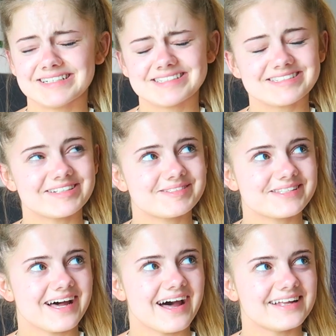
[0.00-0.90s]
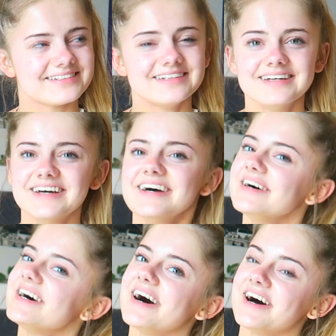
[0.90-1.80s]
That's so sad.
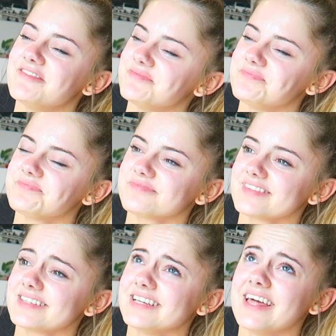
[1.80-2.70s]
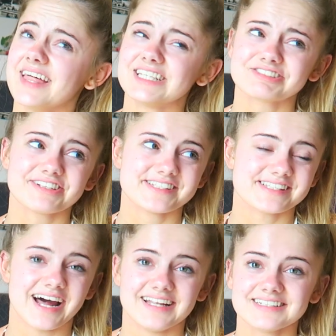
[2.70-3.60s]
Yeah, it's really
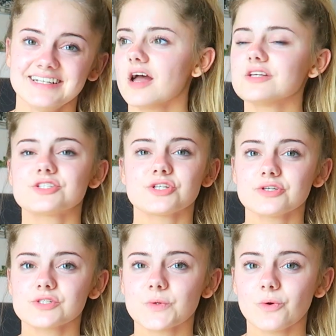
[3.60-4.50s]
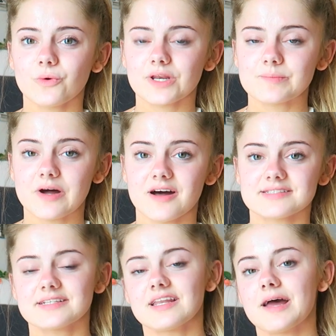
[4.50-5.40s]
sad. As soon as we were all in
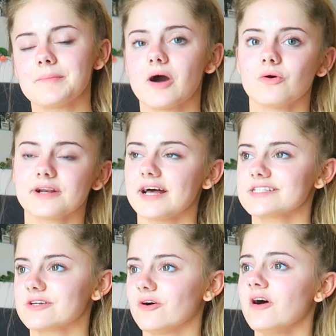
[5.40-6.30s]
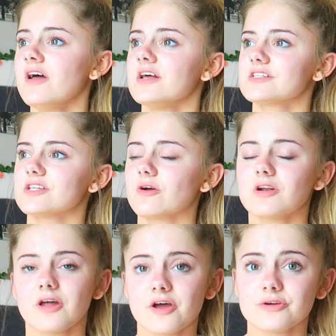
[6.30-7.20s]
person, like, my whole class got so
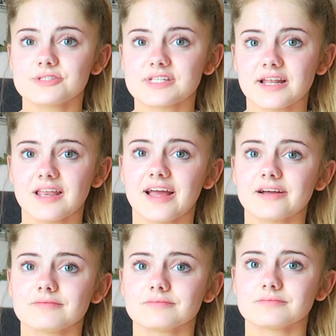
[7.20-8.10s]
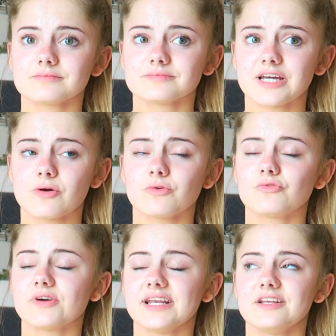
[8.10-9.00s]
close, and like, they're
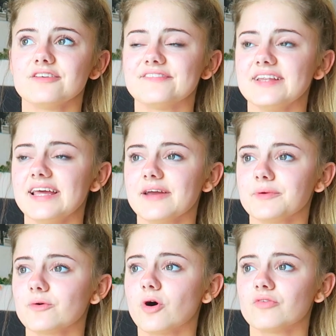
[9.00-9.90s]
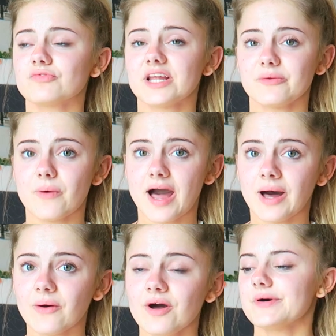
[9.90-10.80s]
all really lovely and we all got on really
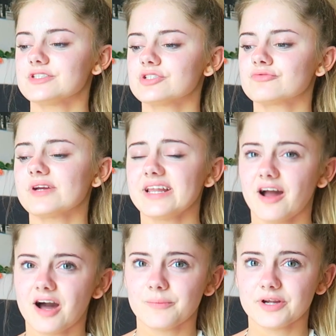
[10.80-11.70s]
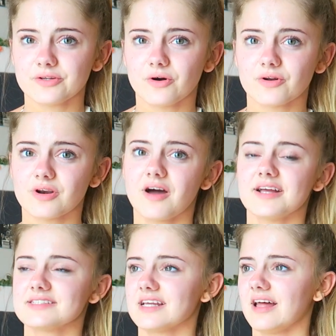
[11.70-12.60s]
well. But it's just really hard when you're
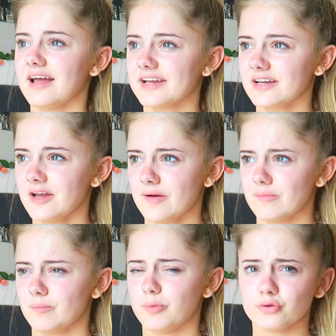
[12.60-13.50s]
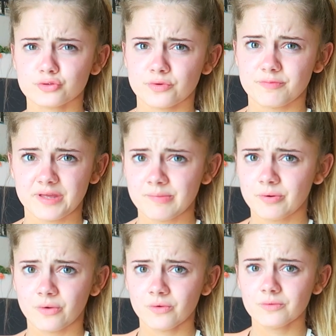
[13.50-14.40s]
online to like bond with
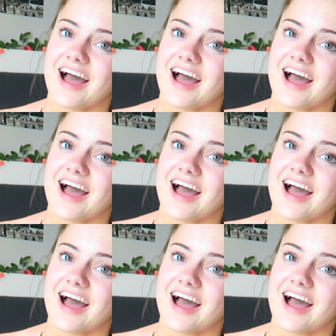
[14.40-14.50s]
people.